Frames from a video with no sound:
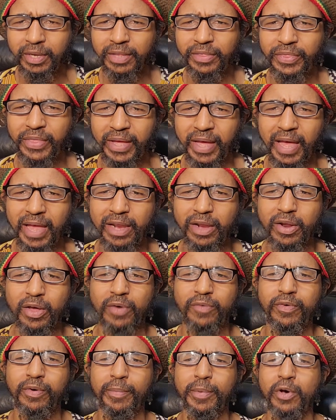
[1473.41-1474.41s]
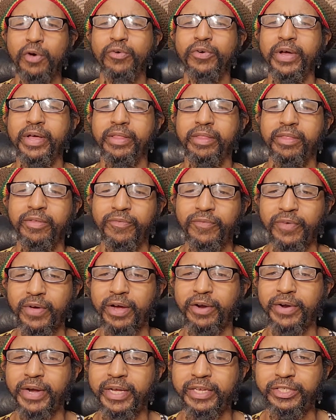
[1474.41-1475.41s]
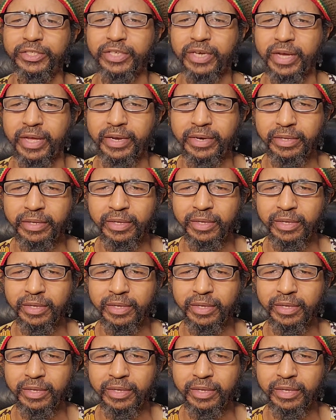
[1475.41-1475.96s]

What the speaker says: thing I love about Rastafari trad,